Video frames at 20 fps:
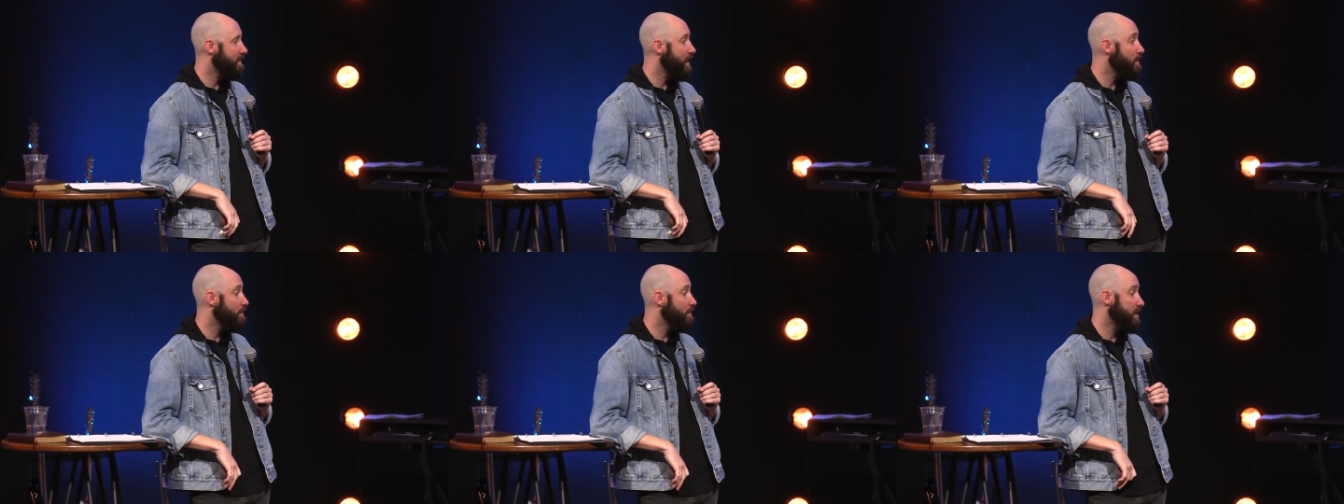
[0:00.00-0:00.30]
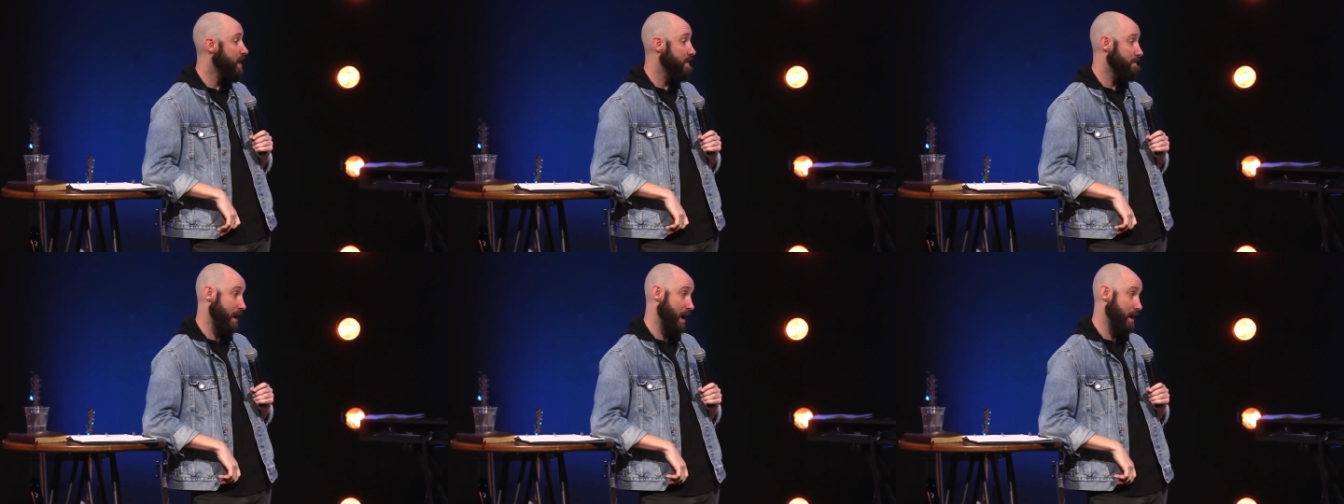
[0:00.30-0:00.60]
I'm going to
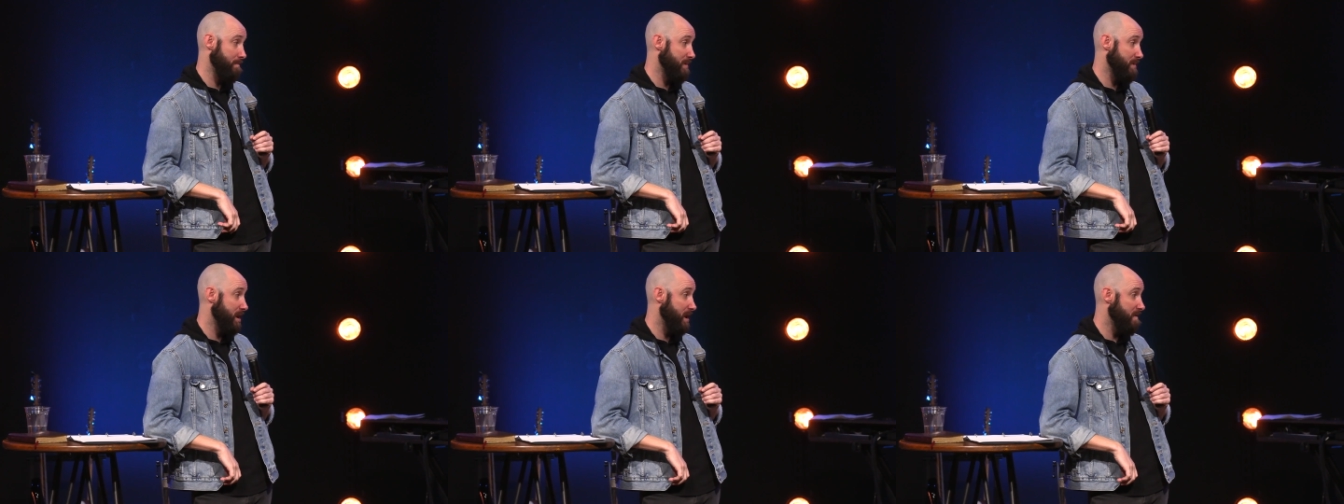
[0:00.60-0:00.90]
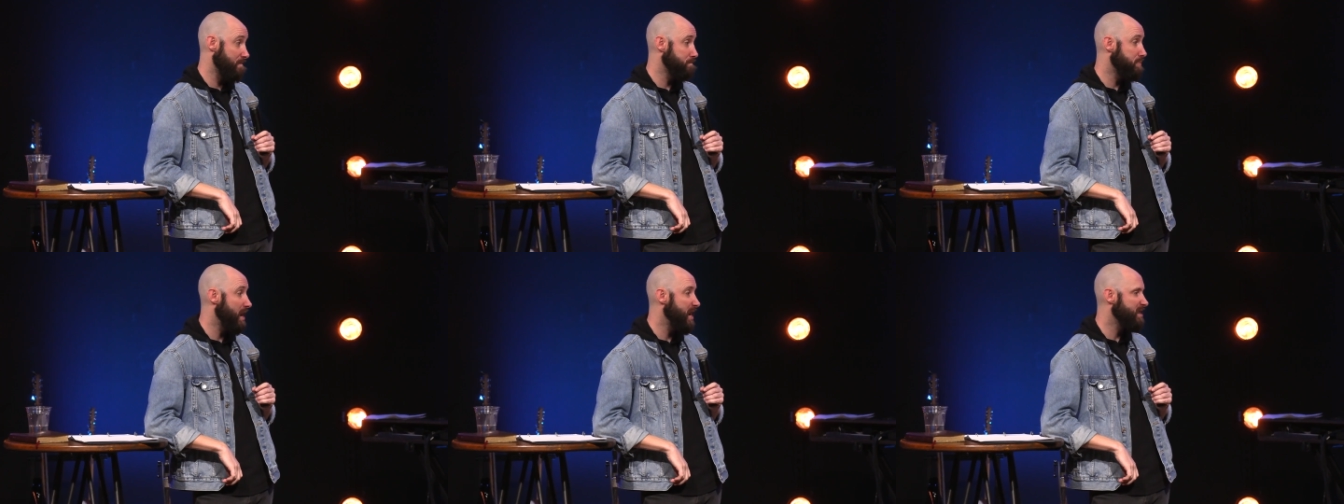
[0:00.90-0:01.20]
give Adam and
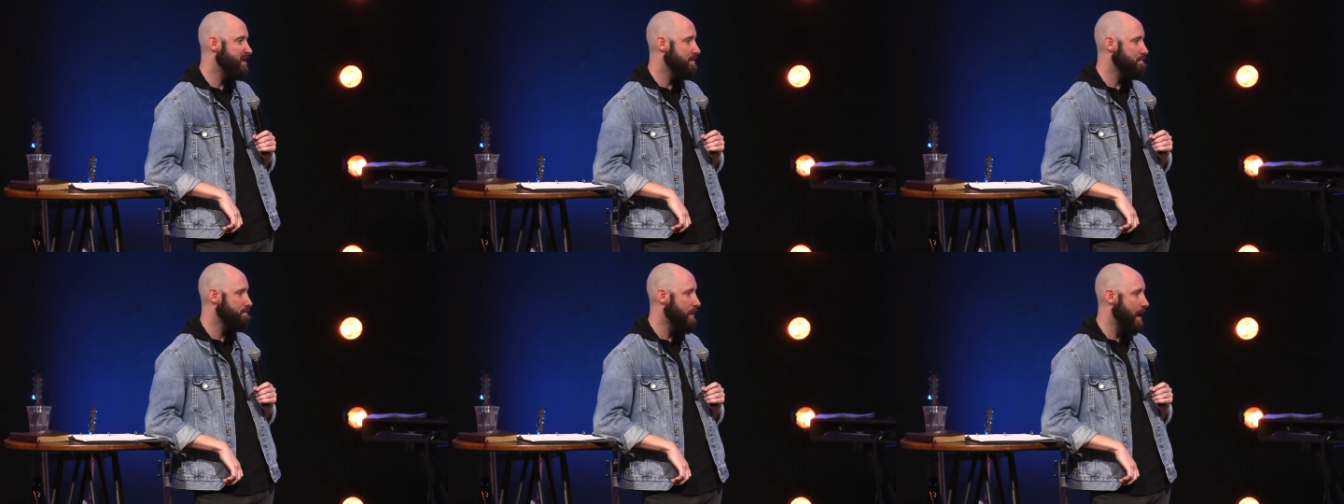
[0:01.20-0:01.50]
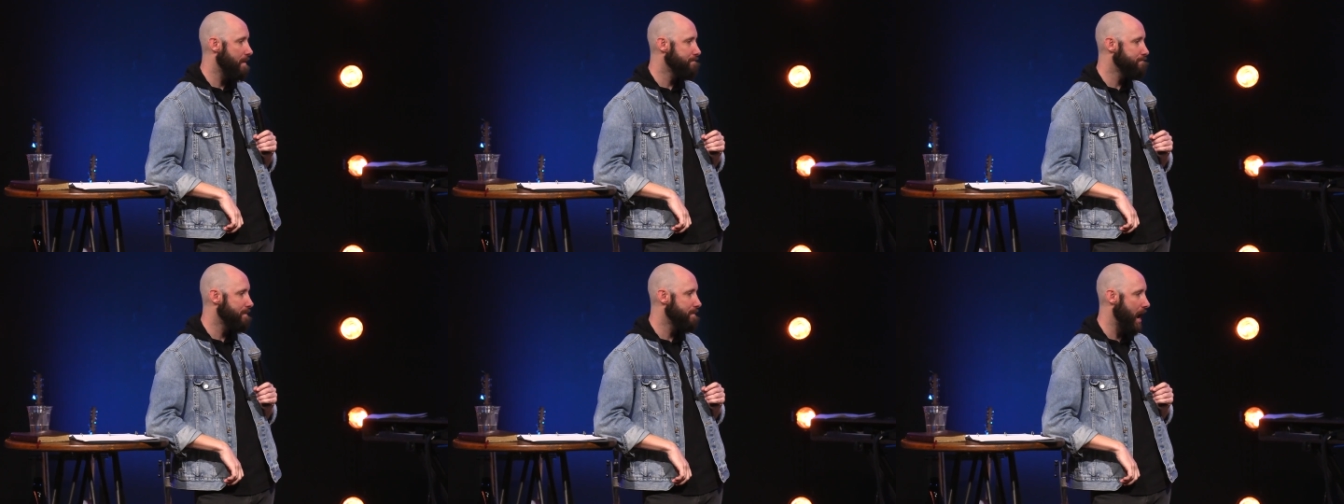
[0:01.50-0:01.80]
Eve piece of my
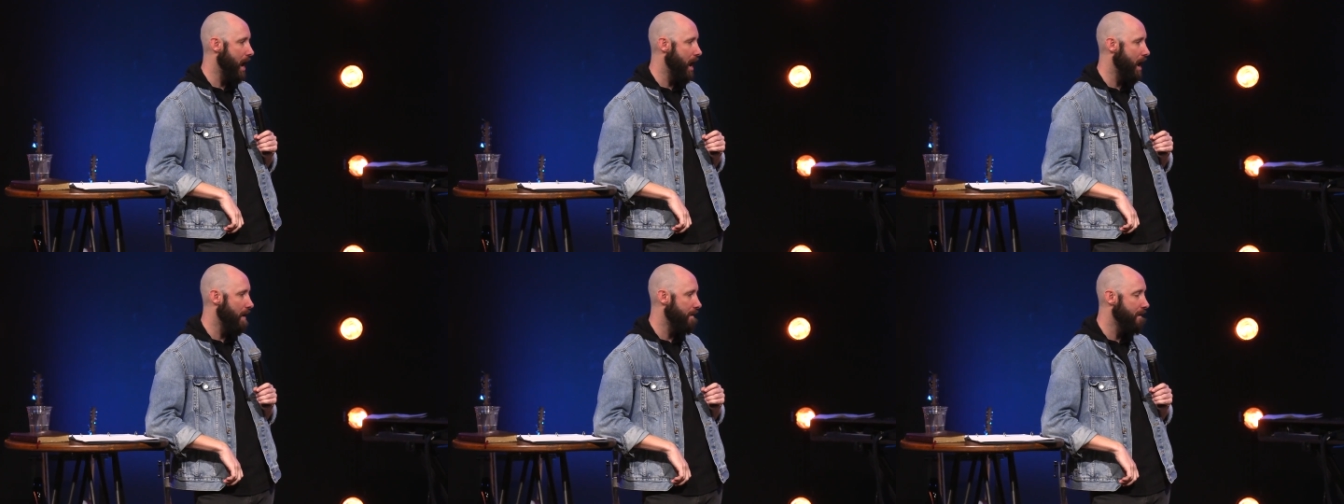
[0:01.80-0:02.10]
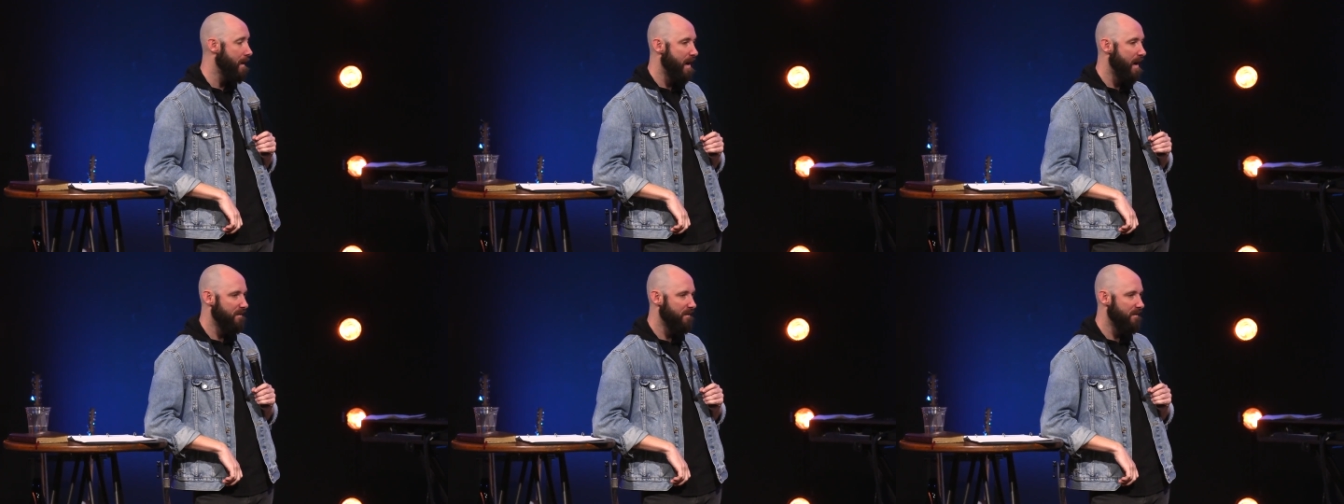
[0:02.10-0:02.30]
mind